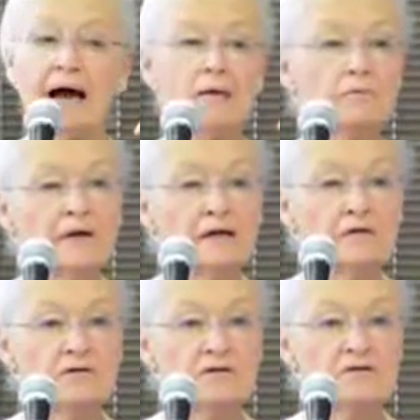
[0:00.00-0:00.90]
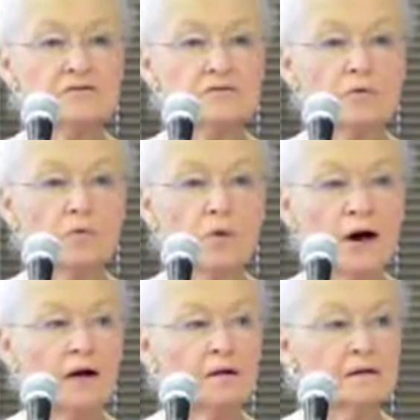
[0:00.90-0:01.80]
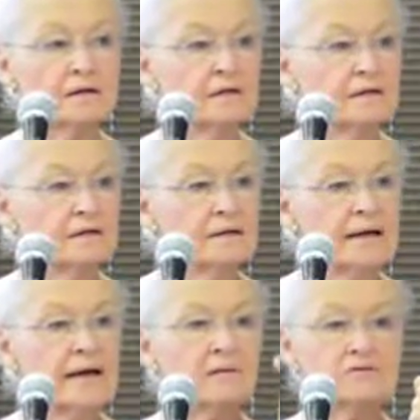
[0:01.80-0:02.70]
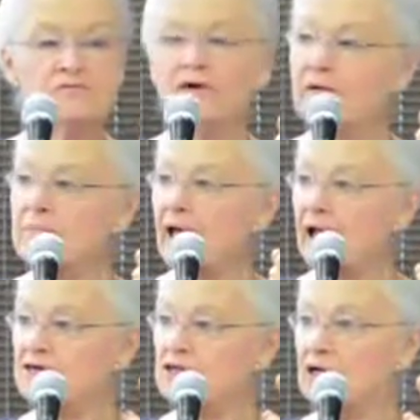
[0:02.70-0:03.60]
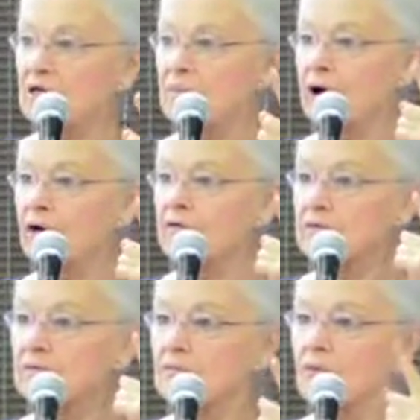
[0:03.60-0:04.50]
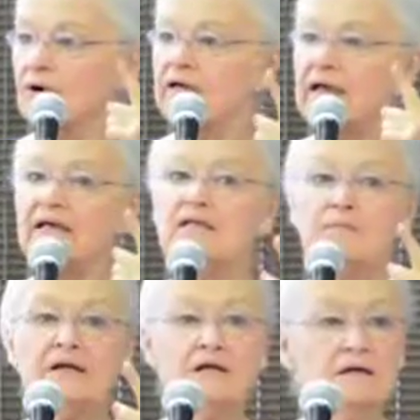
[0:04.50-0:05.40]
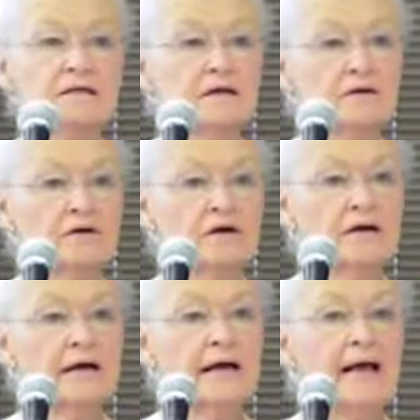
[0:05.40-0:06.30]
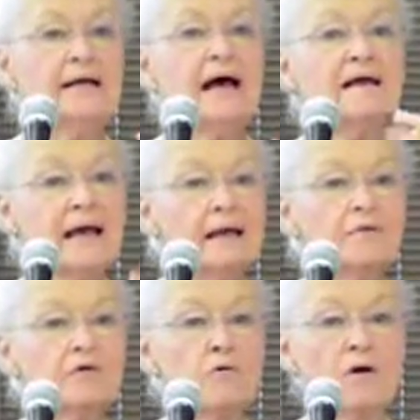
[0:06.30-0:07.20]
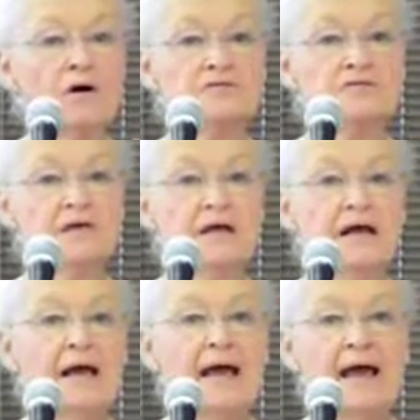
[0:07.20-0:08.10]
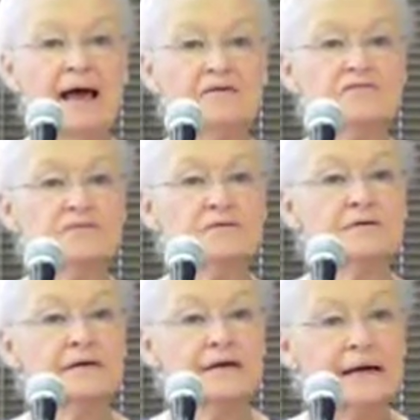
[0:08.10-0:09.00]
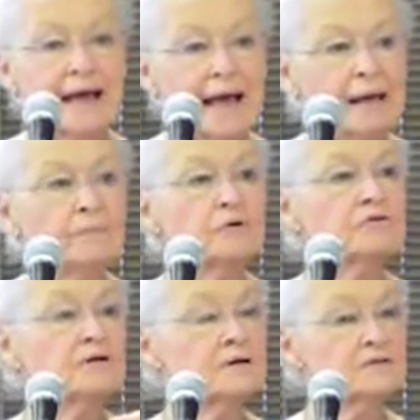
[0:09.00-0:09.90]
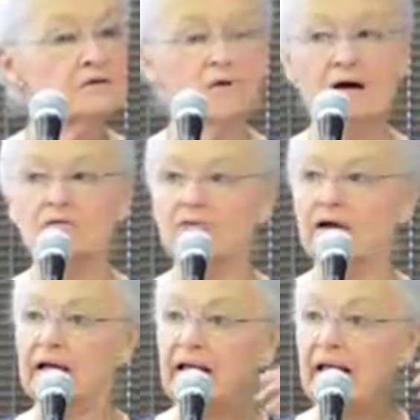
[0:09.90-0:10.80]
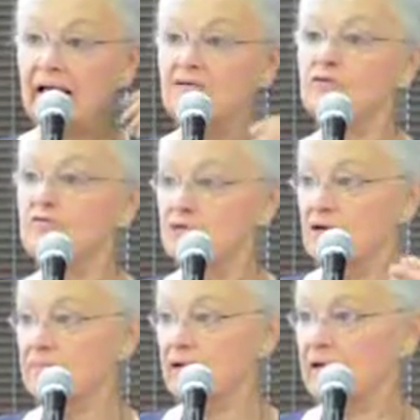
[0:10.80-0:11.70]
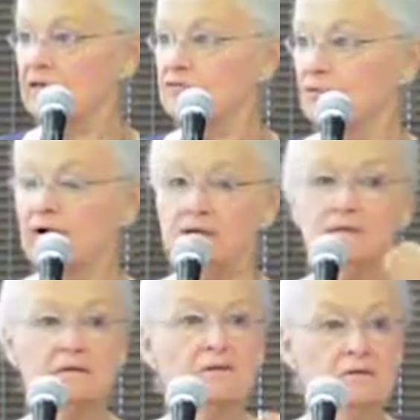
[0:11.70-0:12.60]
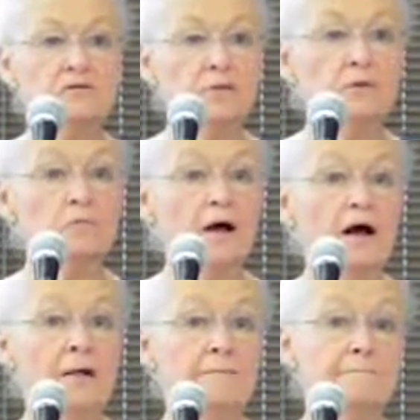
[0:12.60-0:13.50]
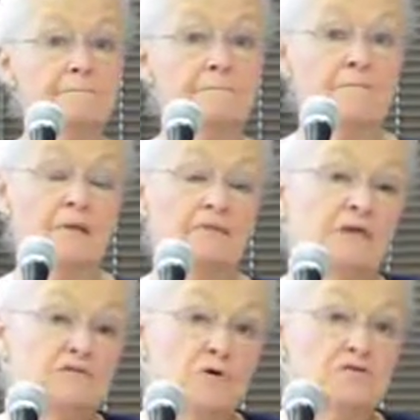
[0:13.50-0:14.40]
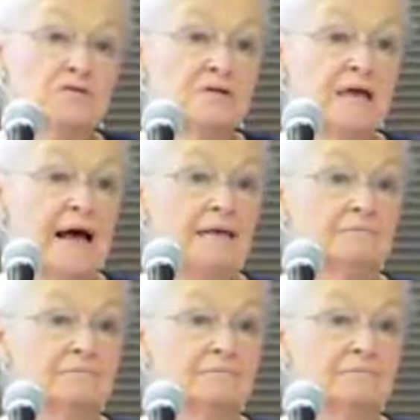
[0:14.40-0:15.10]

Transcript: I really knew this school well, and I was very passionate about what needed to be done here. And I came across as able to hit the ground running and do something and do it well. They trusted that.